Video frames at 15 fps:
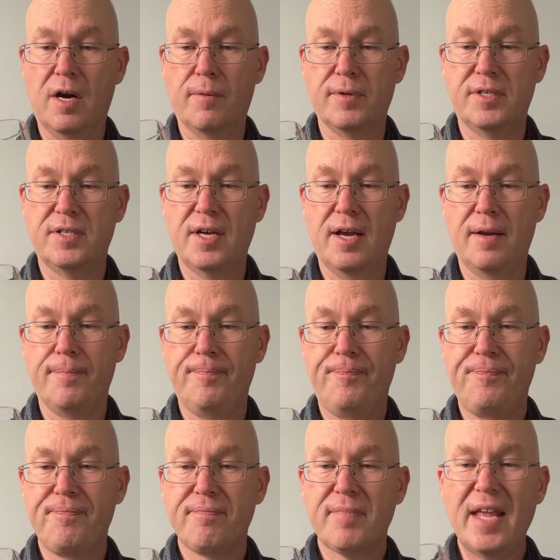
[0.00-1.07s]
I would say.
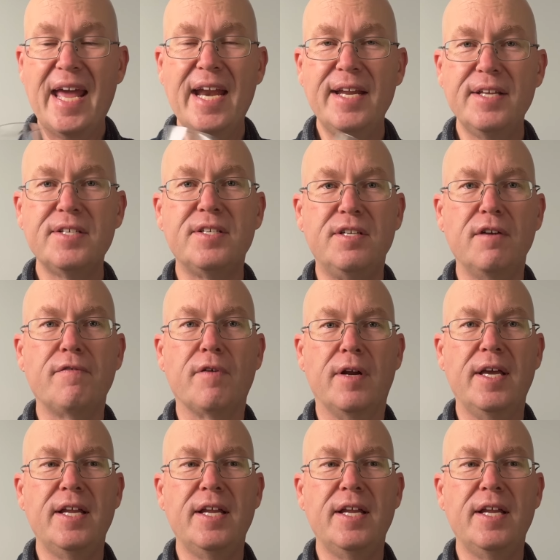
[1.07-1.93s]
And it is different.